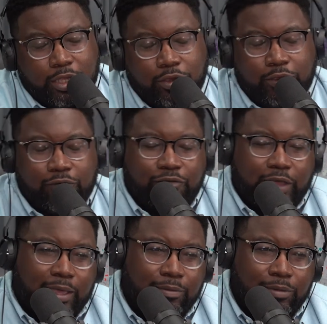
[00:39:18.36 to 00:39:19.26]
you can
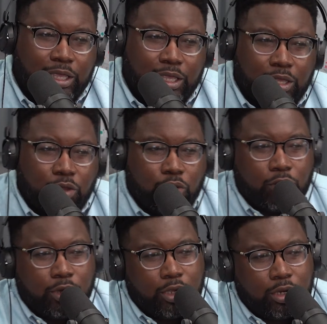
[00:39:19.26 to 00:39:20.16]
find me
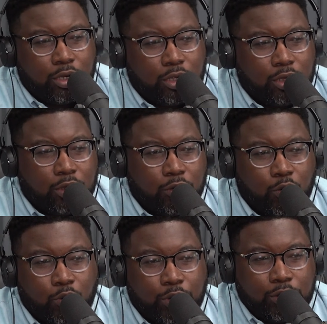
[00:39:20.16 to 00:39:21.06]
on
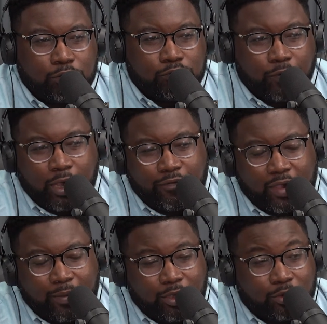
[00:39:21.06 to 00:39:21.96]

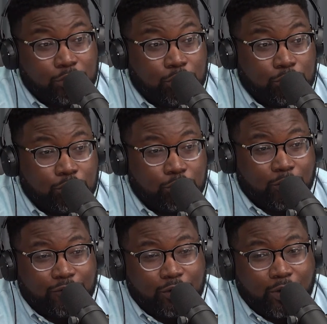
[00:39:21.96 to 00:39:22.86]
find me on
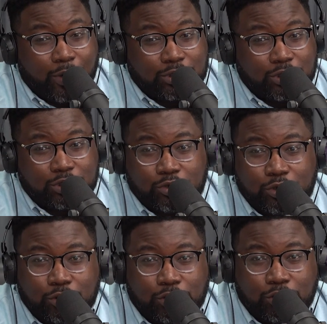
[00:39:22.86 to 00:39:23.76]
YouTube if you're not watching this on
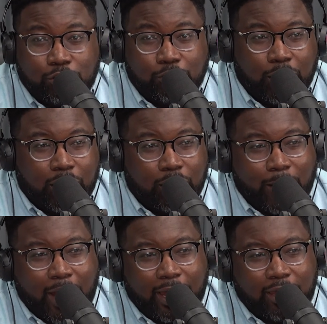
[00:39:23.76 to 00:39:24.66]
YouTube.
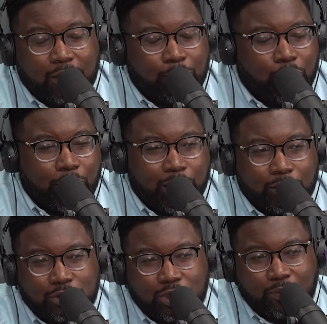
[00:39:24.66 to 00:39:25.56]

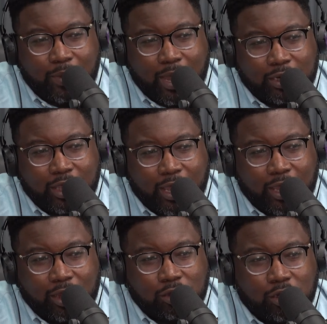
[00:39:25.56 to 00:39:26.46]

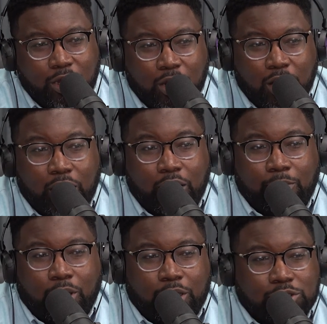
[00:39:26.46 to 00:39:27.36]
IMoLTPodcast.
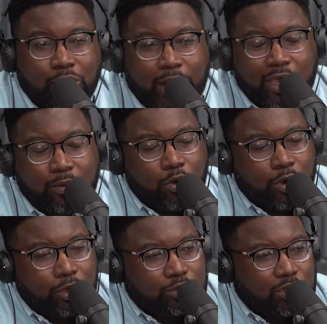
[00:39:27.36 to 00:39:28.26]
Also
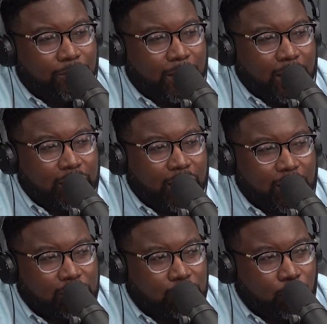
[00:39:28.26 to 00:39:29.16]

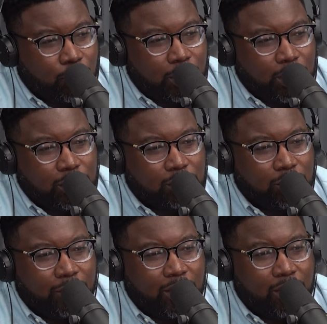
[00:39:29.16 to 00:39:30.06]
IMoLTPodcast on
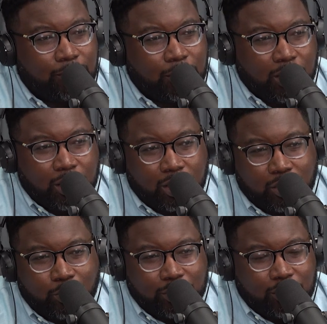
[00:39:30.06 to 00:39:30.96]
Instagram.
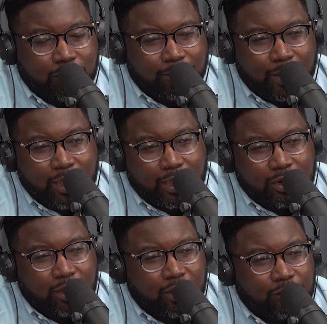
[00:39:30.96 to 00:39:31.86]
Inquisitive
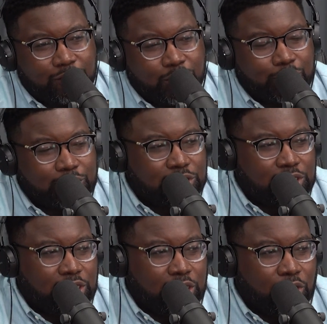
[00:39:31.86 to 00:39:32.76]
Mind of Lewis
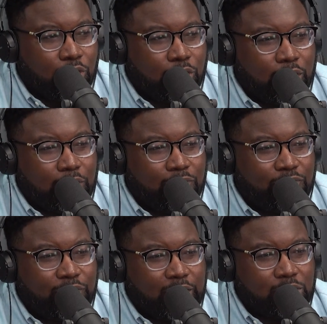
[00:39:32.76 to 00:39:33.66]
T on
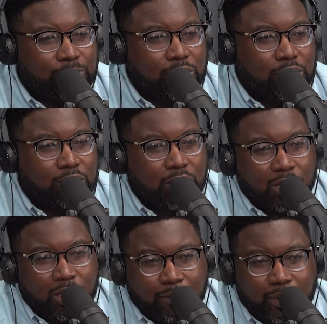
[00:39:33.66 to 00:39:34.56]
Facebook.
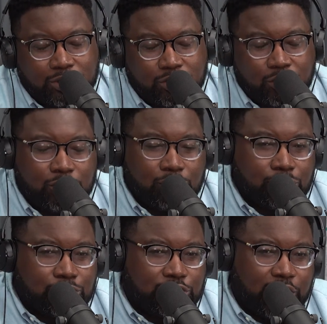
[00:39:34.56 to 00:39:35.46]
Make sure
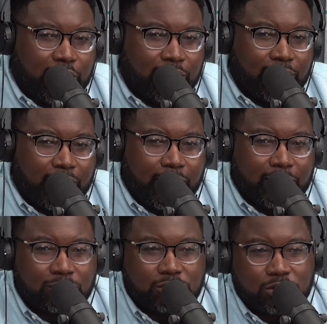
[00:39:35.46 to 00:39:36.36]
you share,
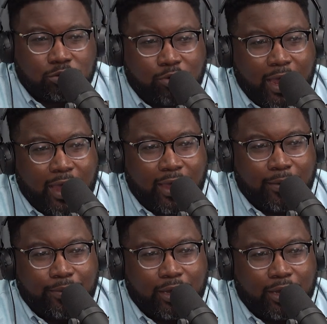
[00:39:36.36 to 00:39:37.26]
like,
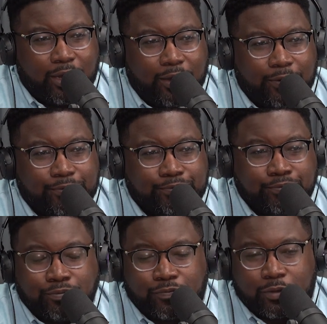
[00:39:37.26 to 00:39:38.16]
subscribe.
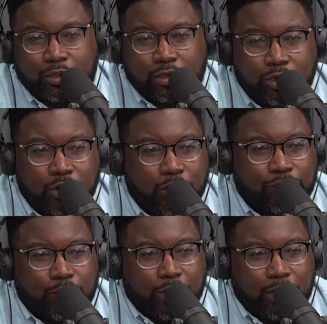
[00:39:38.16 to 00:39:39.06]

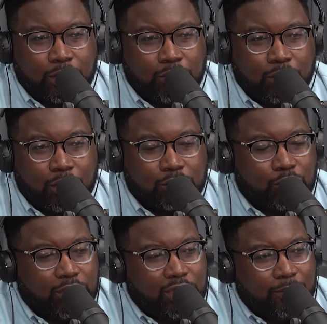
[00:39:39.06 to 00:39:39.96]
If you want to, you can
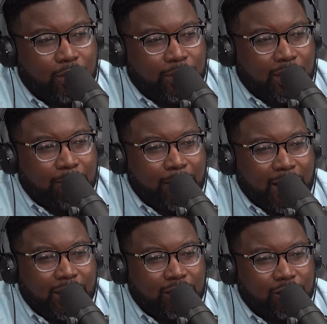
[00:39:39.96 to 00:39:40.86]
also email me at
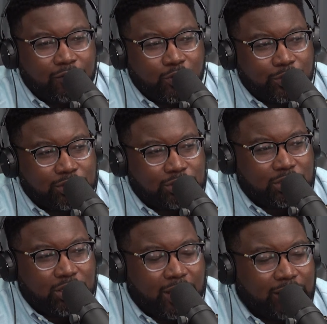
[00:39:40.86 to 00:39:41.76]

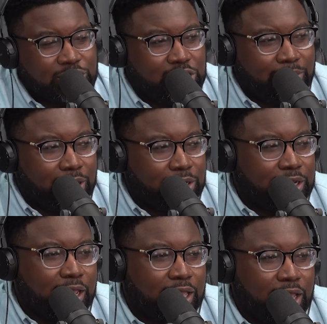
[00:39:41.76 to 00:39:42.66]

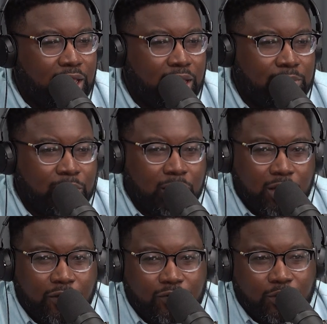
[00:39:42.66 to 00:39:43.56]
mindoflewist@gmail.com.
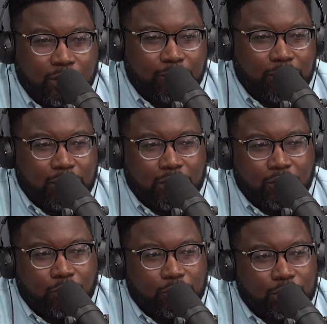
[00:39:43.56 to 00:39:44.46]
If you want to be
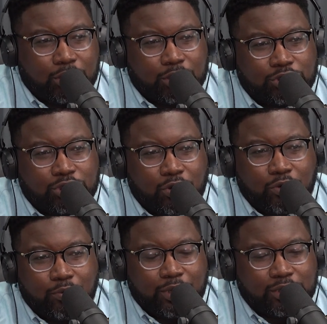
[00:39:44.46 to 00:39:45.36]
on the
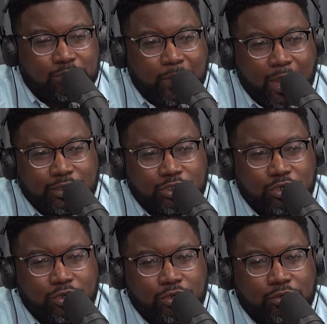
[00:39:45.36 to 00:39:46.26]
show, be a
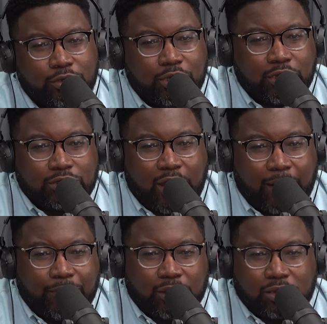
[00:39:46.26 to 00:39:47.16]
sponsor,
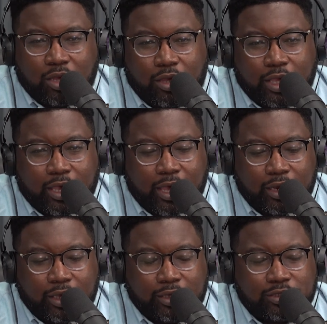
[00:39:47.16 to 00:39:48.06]
topics, all that kind
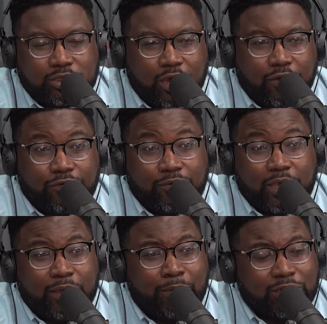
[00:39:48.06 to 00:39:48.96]
of good stuff.
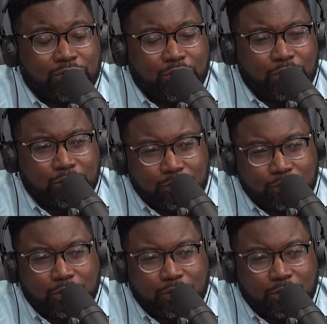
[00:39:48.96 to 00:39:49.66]
And make sure you